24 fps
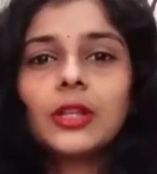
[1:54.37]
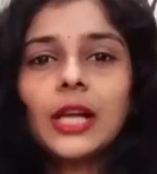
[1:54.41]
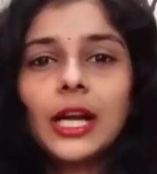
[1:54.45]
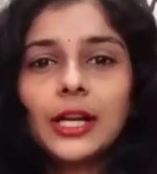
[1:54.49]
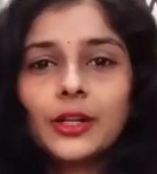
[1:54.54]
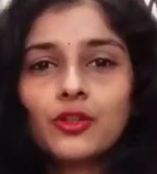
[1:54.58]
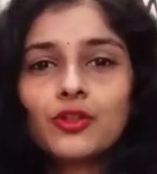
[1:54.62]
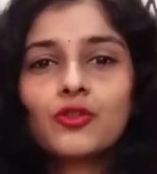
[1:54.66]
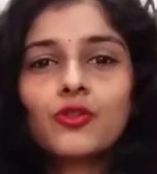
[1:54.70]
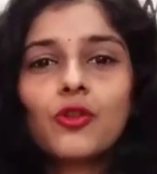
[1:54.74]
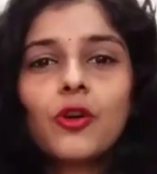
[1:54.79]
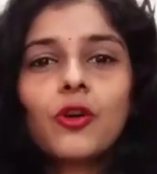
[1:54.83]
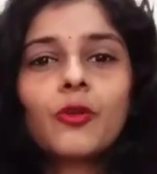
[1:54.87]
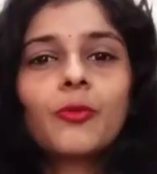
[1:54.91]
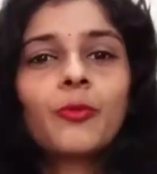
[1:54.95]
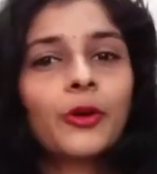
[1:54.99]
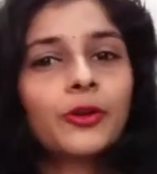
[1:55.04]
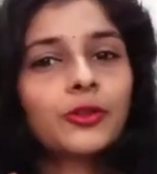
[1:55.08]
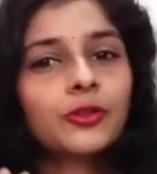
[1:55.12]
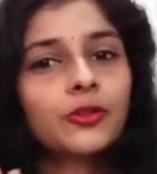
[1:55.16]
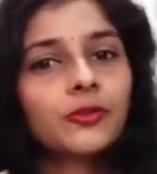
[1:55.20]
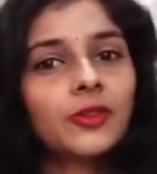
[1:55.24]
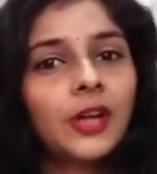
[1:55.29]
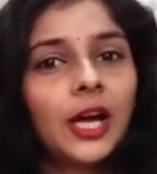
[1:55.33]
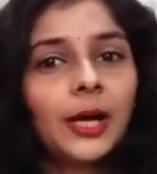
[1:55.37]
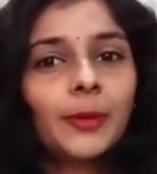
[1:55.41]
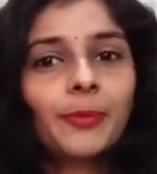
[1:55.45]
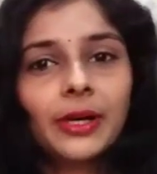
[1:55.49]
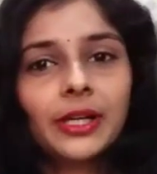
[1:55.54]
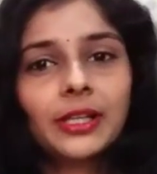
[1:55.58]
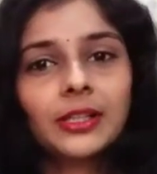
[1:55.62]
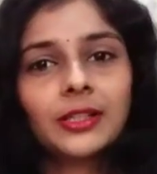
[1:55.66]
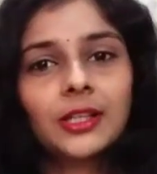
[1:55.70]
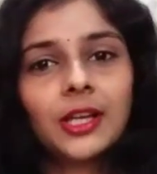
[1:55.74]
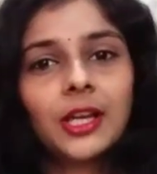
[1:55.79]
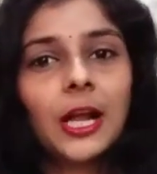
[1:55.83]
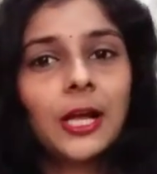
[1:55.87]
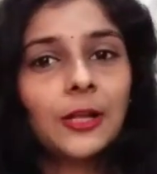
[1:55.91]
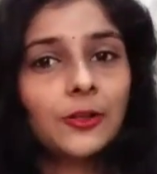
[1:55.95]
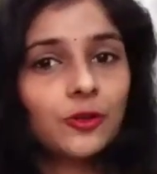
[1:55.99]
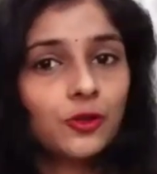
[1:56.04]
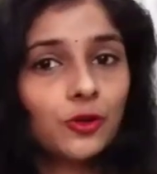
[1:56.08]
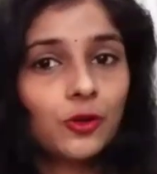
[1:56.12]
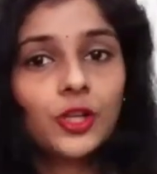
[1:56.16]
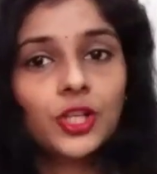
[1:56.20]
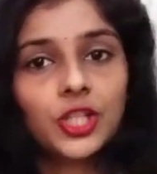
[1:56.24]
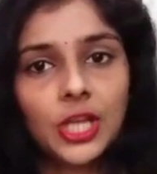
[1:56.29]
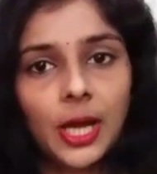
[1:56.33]
that strong points of that particular
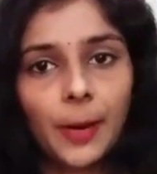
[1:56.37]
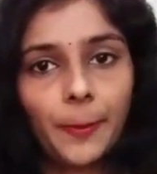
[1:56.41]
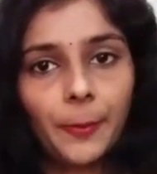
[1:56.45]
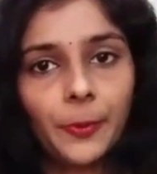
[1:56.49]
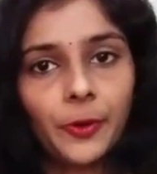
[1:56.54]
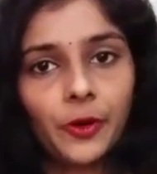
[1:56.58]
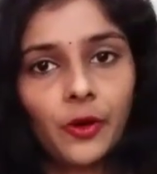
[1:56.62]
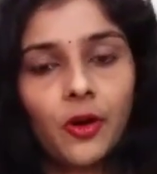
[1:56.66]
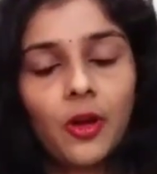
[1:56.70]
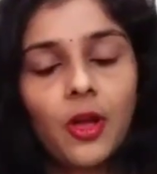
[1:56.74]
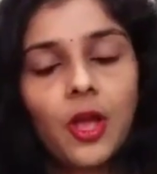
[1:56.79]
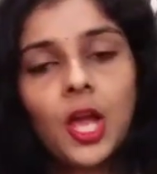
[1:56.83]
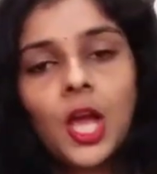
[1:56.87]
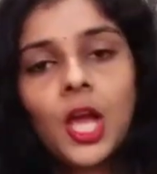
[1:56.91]
answer or chapter.